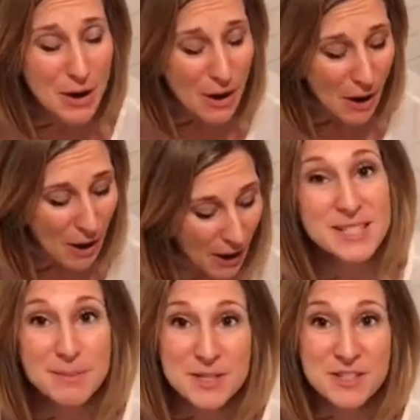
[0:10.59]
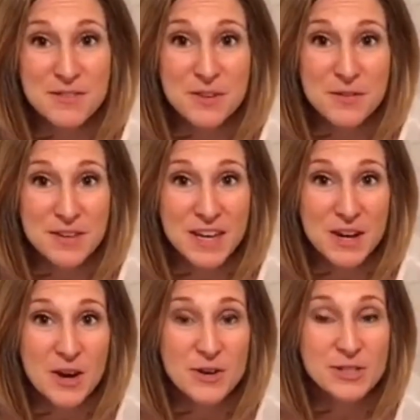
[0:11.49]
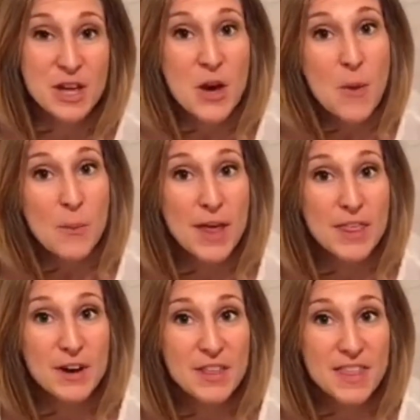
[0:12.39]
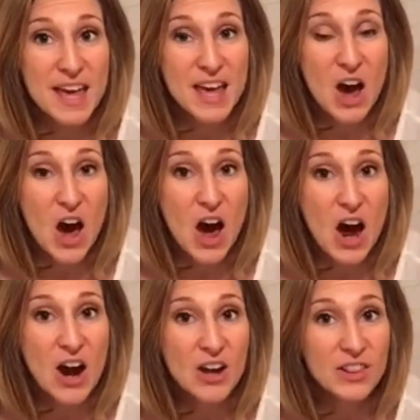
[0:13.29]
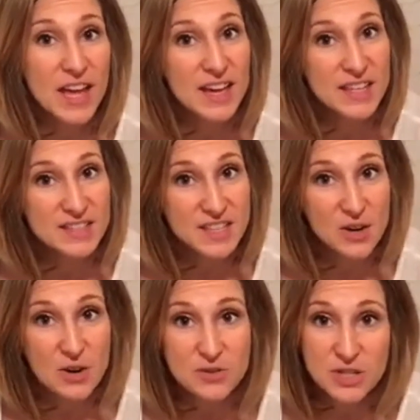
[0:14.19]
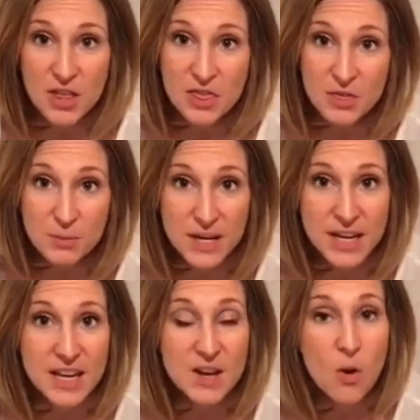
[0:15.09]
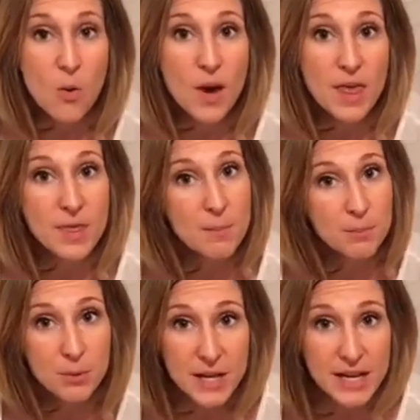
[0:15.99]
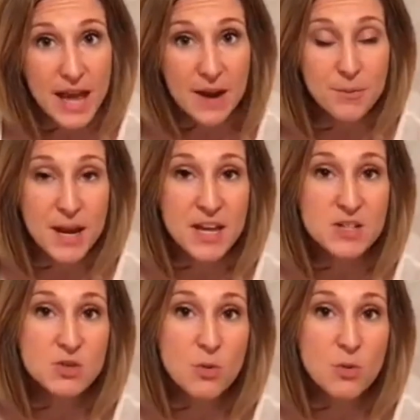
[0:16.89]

all, especially if you have kiddos, whether they are like 0 to 3 in the pre-K range,